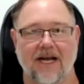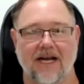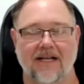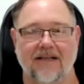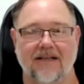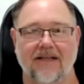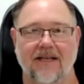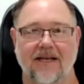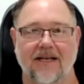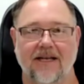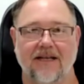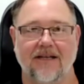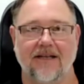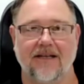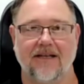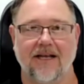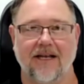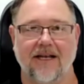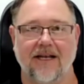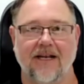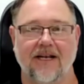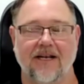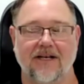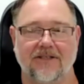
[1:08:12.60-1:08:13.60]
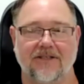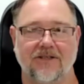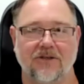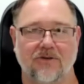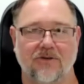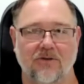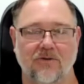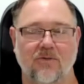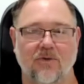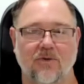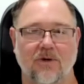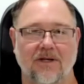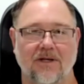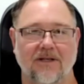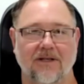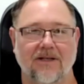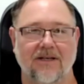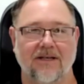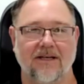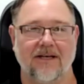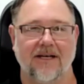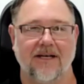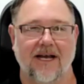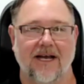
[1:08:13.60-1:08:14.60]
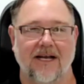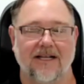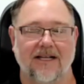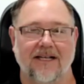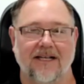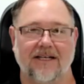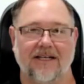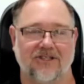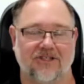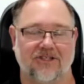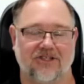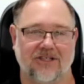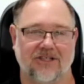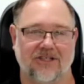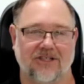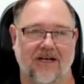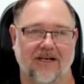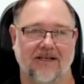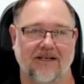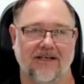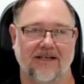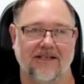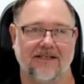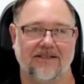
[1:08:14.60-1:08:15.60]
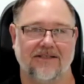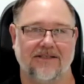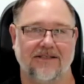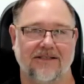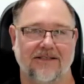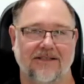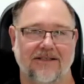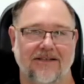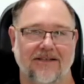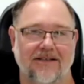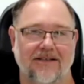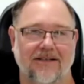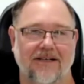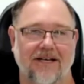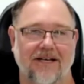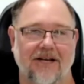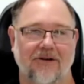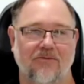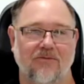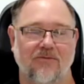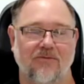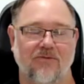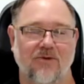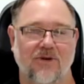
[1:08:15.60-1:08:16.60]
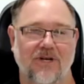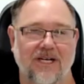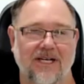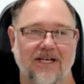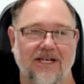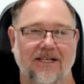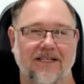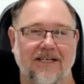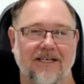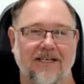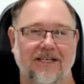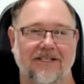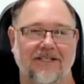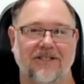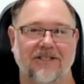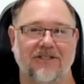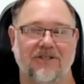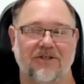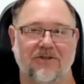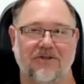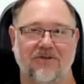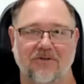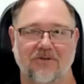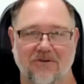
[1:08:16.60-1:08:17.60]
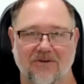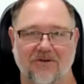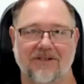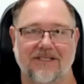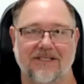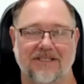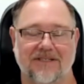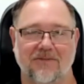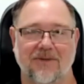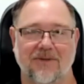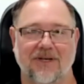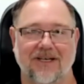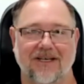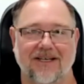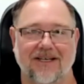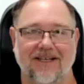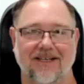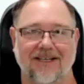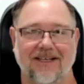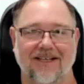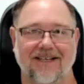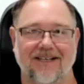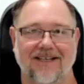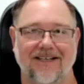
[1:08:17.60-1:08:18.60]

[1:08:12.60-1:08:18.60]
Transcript: and then it's a good one and then a shark eats it. It really destroys me.